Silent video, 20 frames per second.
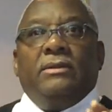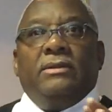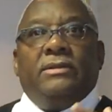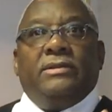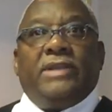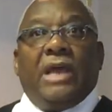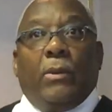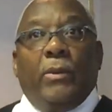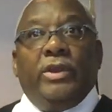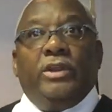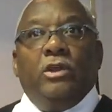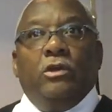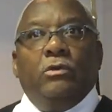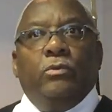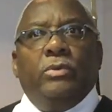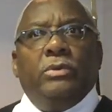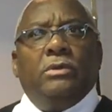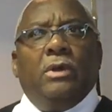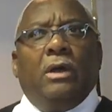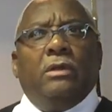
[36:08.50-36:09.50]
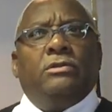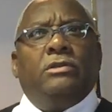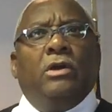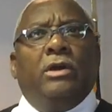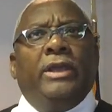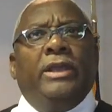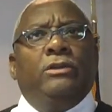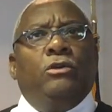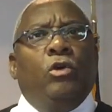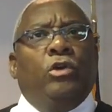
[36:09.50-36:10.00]
just like we do,
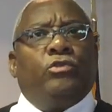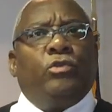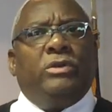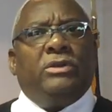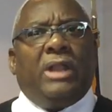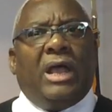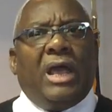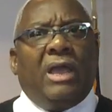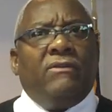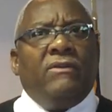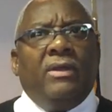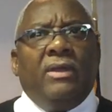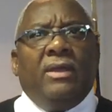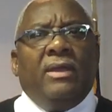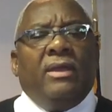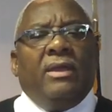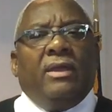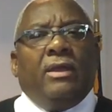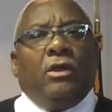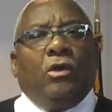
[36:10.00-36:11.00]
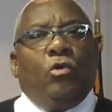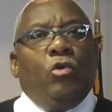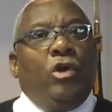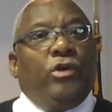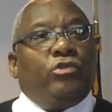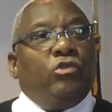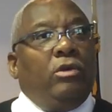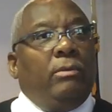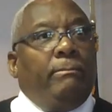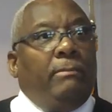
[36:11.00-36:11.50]
so he's going through his life,
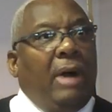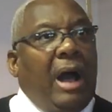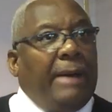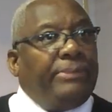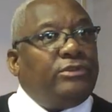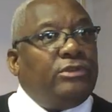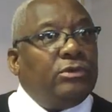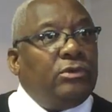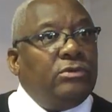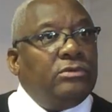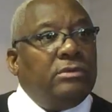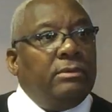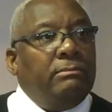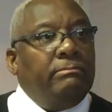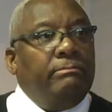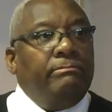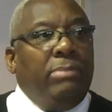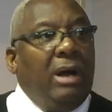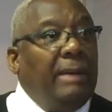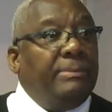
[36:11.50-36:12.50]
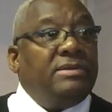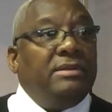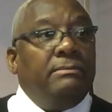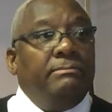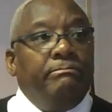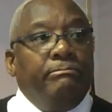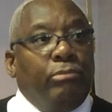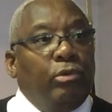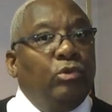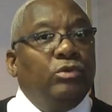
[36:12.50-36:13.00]
going through obstacles and bumps
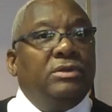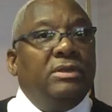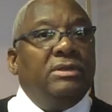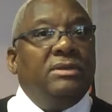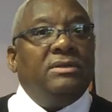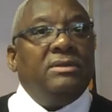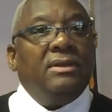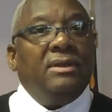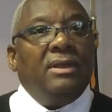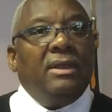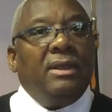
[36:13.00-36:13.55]
and bruises.